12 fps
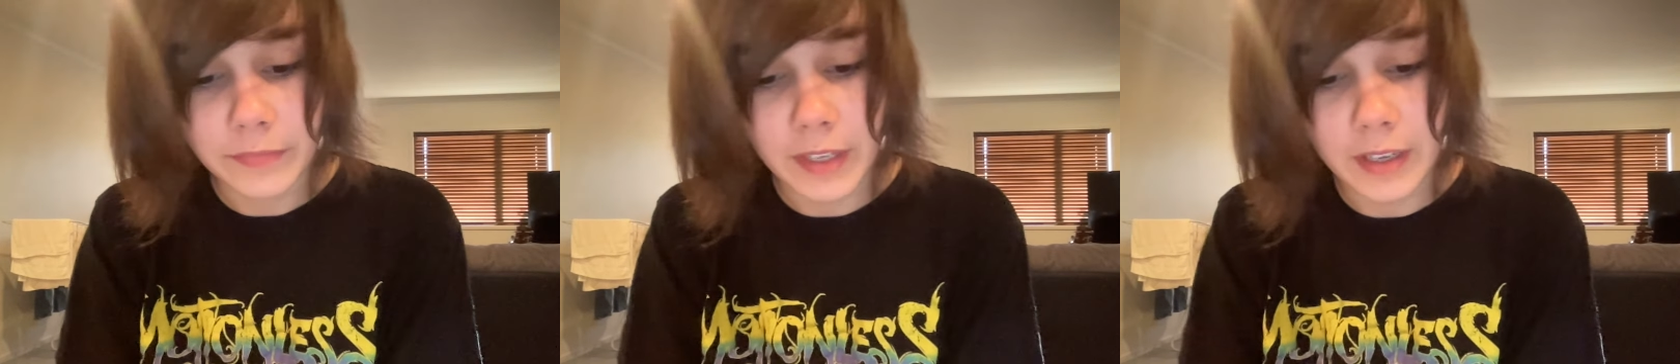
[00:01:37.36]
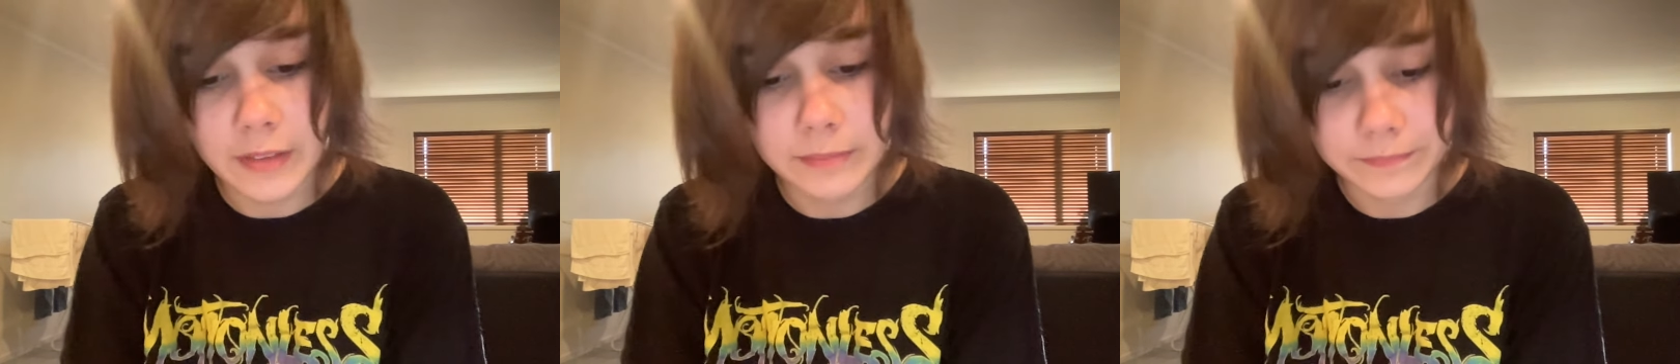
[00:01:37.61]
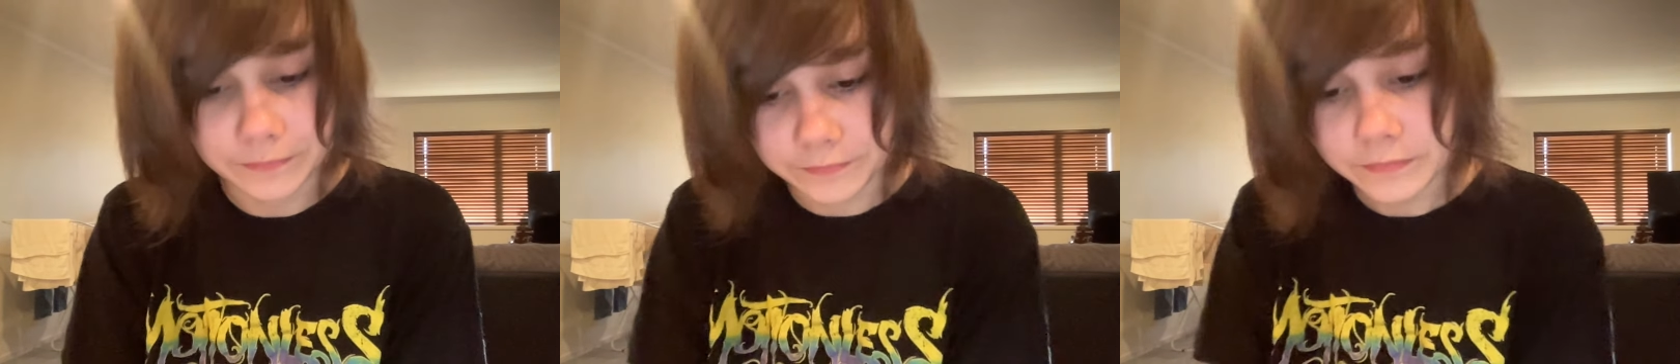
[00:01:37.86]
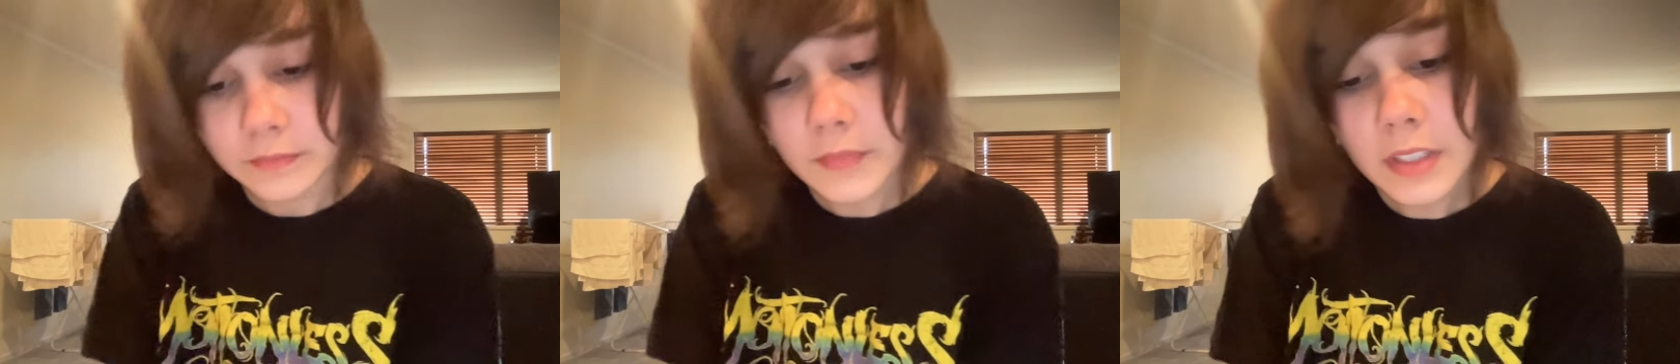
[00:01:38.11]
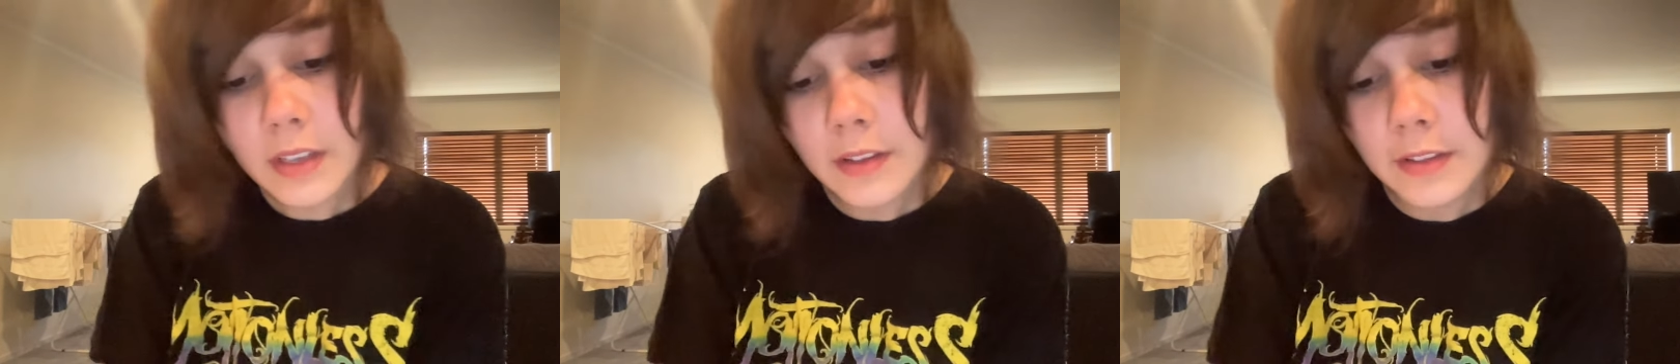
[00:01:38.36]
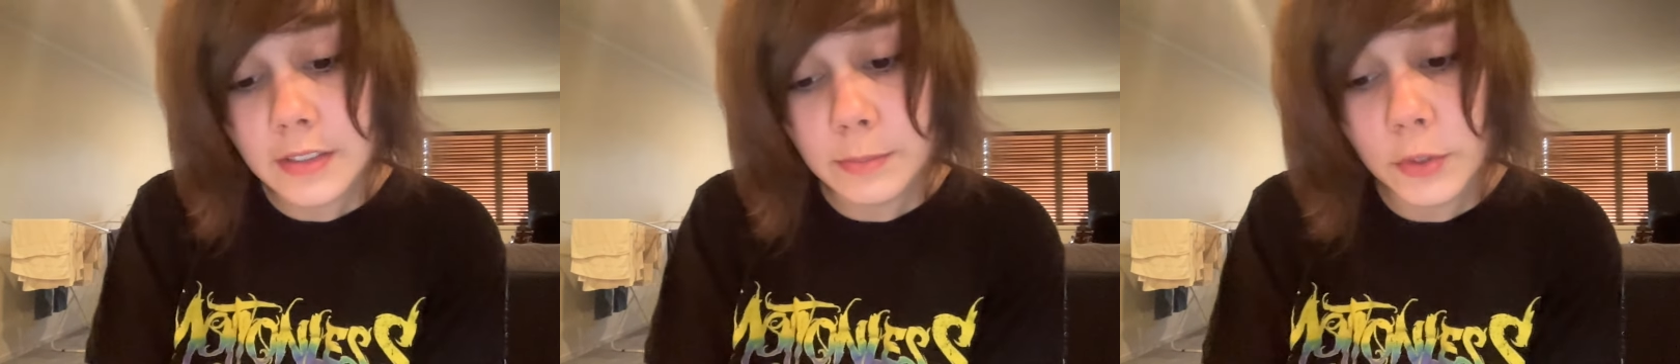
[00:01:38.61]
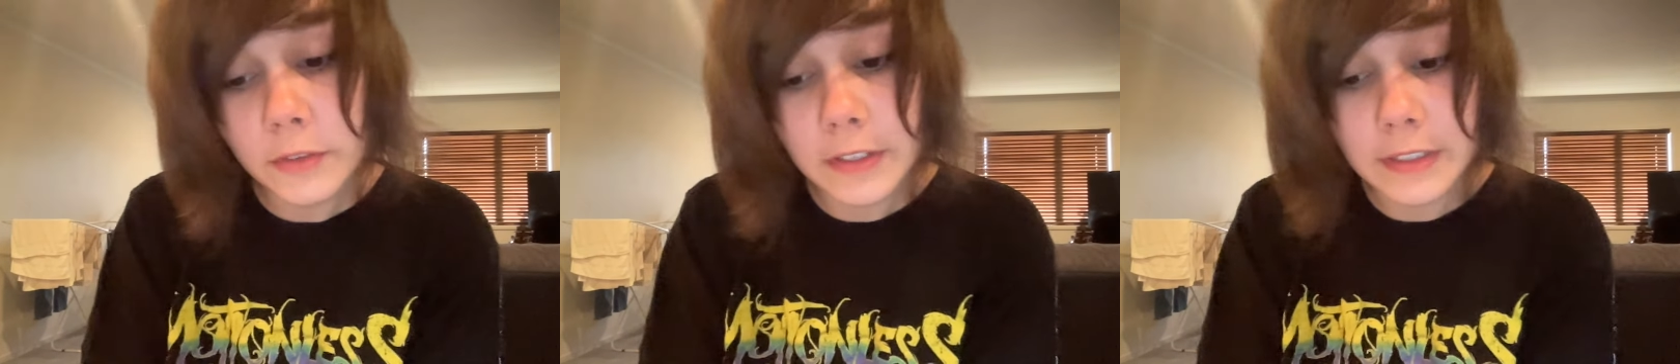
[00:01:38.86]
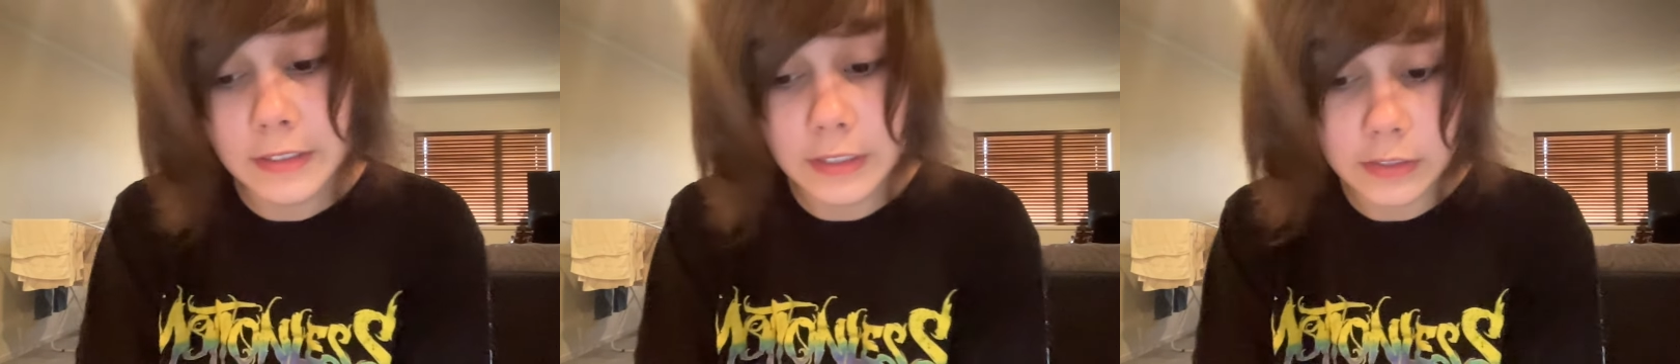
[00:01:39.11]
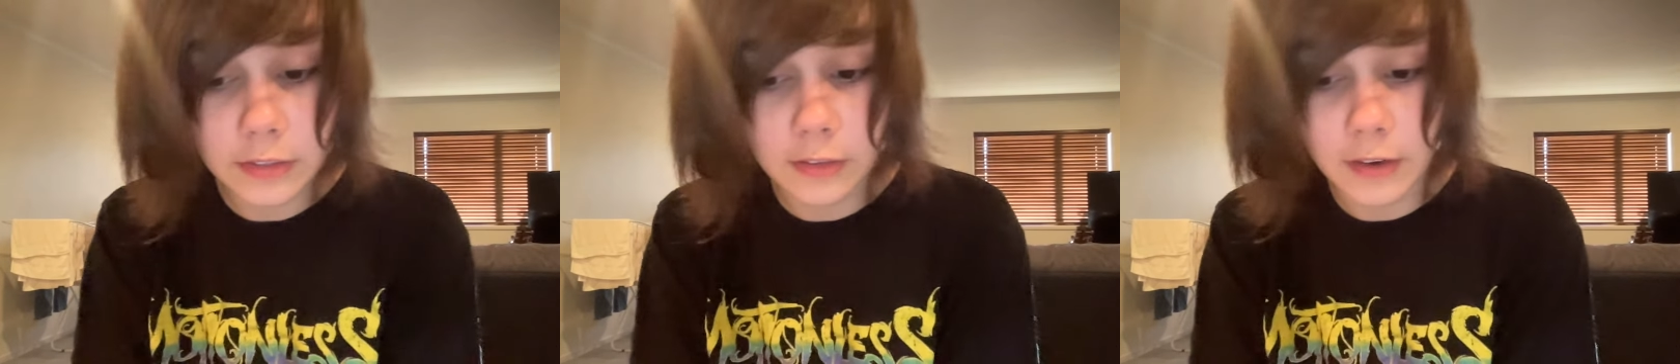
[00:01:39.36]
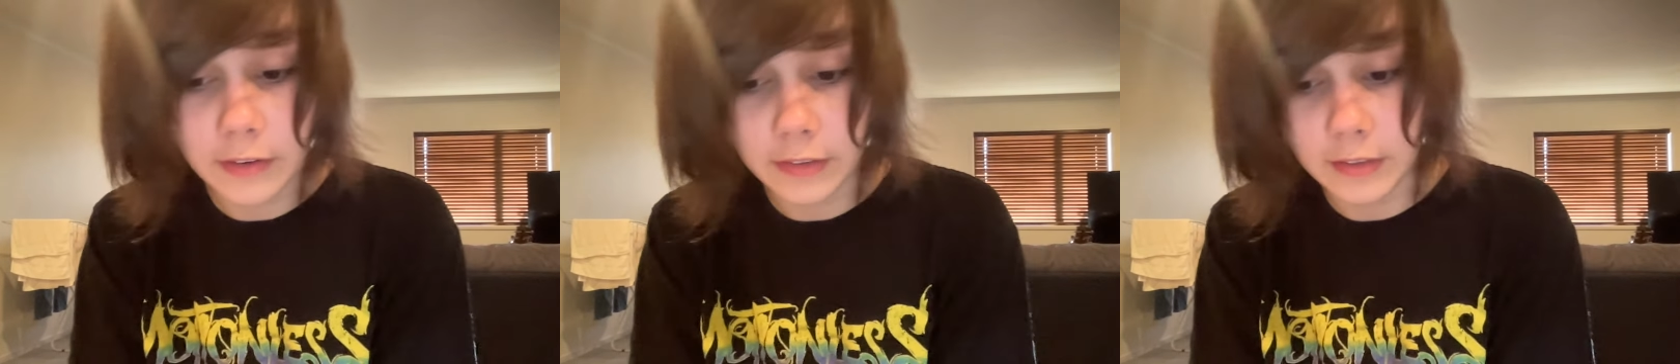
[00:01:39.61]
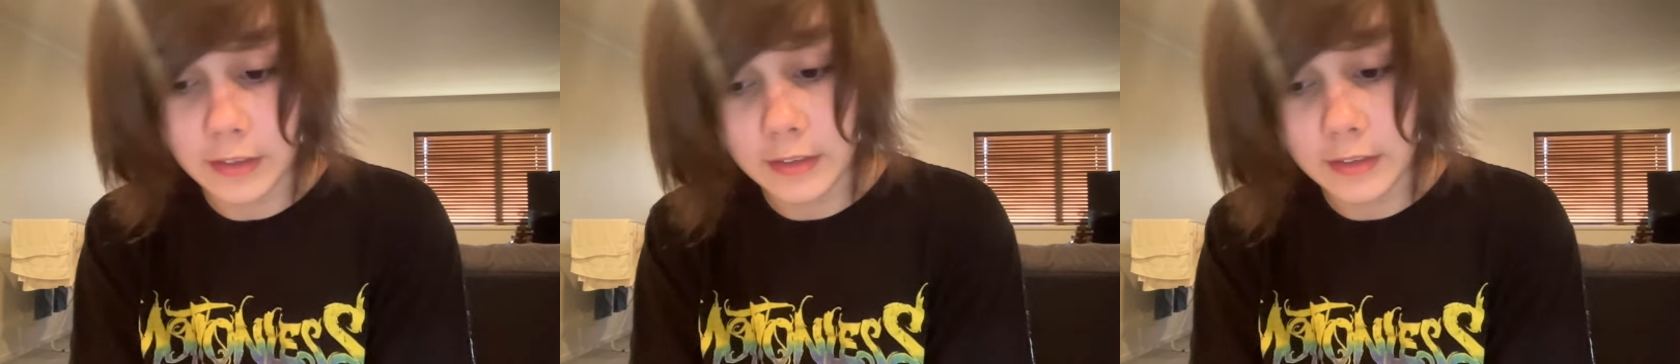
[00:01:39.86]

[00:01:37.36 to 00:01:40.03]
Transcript: Um, this movie is centered around an